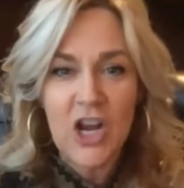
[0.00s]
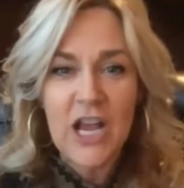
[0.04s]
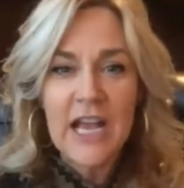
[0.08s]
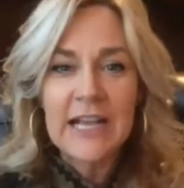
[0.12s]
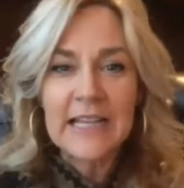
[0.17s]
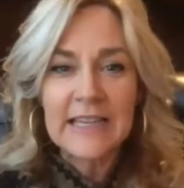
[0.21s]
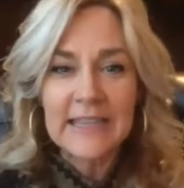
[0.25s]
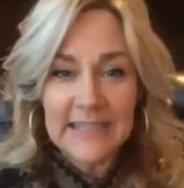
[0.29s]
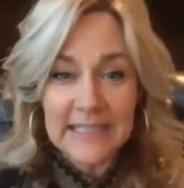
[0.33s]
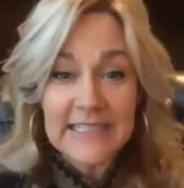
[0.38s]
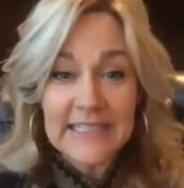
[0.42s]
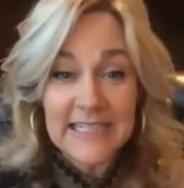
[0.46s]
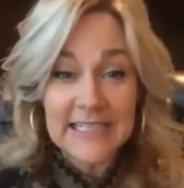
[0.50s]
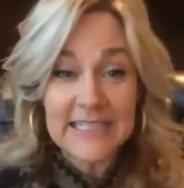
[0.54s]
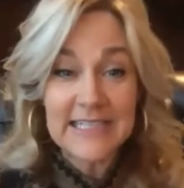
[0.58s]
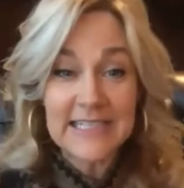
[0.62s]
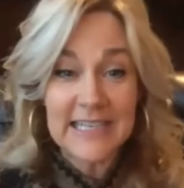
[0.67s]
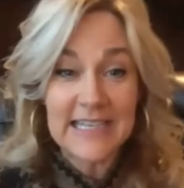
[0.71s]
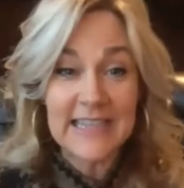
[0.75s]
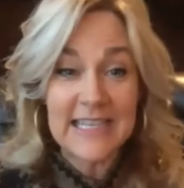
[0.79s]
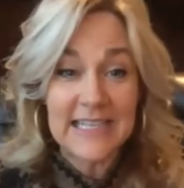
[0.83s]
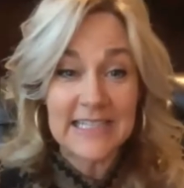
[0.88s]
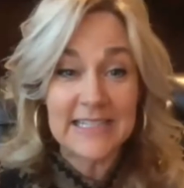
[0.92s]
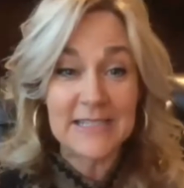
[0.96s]
listen to
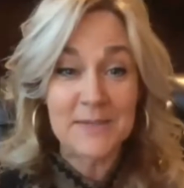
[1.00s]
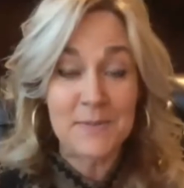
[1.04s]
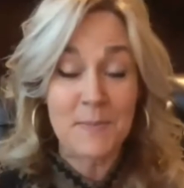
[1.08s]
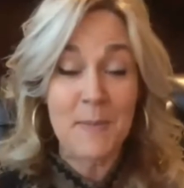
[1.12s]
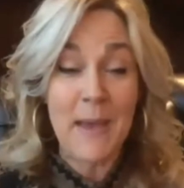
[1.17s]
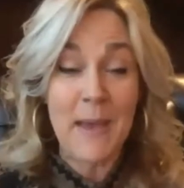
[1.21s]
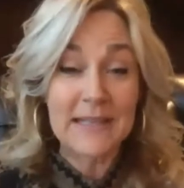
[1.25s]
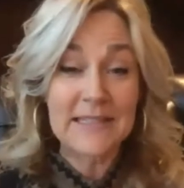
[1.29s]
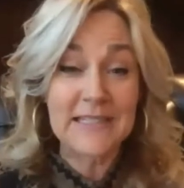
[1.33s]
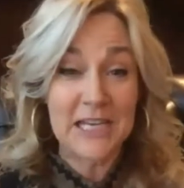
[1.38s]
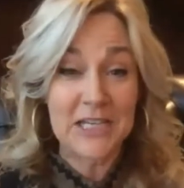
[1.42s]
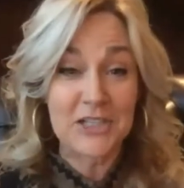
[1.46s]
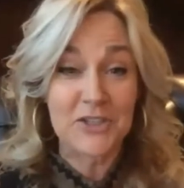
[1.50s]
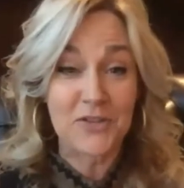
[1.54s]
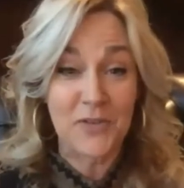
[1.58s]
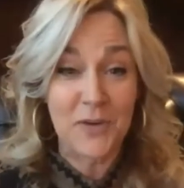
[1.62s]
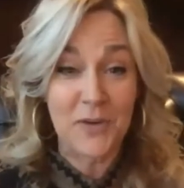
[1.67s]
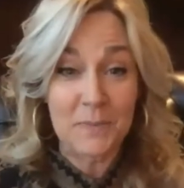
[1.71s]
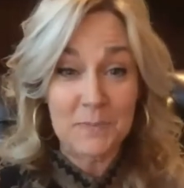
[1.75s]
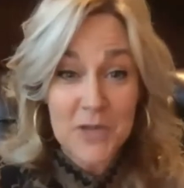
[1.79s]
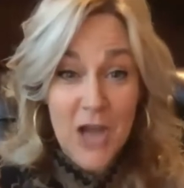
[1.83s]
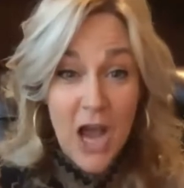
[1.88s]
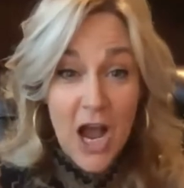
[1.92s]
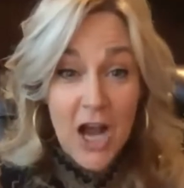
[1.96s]
this message
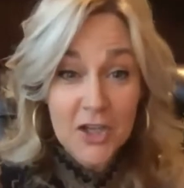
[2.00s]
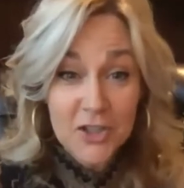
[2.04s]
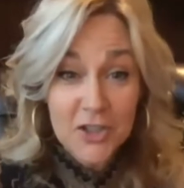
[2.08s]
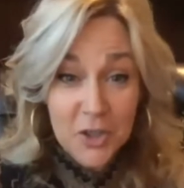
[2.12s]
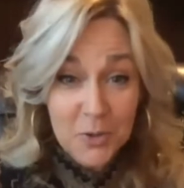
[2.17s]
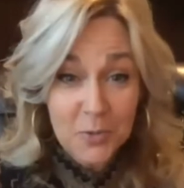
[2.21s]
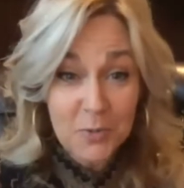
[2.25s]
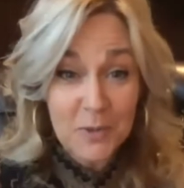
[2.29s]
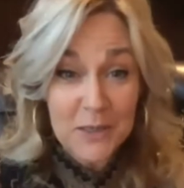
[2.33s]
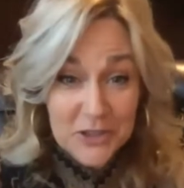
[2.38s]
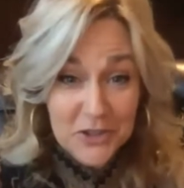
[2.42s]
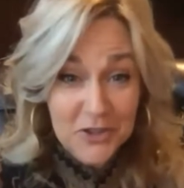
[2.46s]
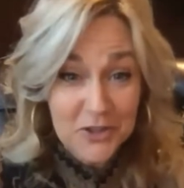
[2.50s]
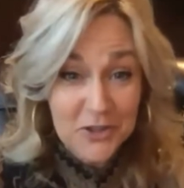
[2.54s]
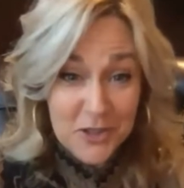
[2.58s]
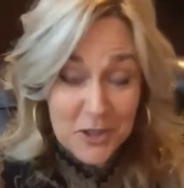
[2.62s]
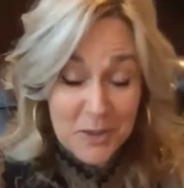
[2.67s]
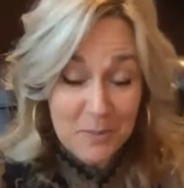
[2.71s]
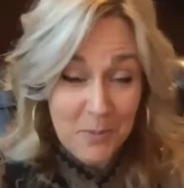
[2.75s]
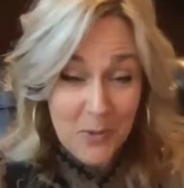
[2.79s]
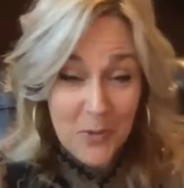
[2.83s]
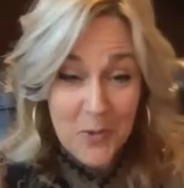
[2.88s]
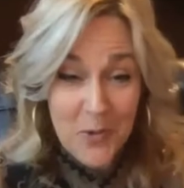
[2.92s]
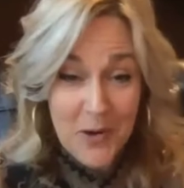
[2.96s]
from dr richard du
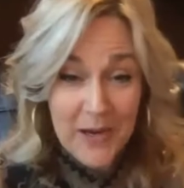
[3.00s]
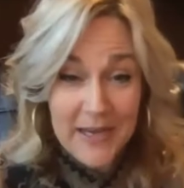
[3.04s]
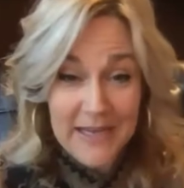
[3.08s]
bois